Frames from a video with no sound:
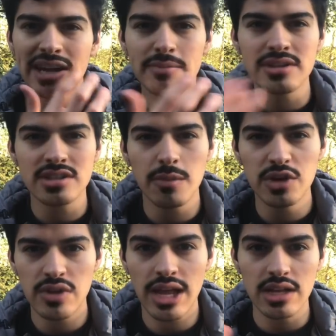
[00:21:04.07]
have been someone
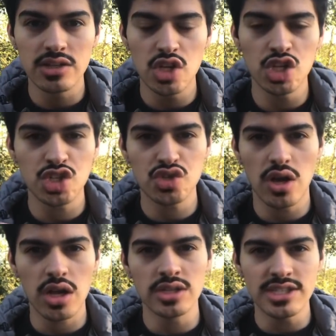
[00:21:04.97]
you had a, a
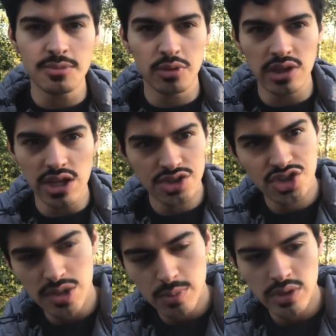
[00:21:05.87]
strong, deep
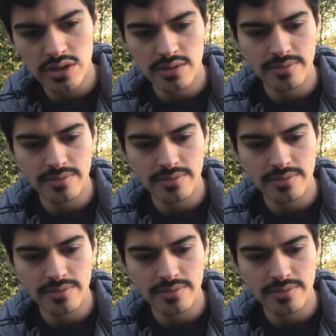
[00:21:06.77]
relationship with.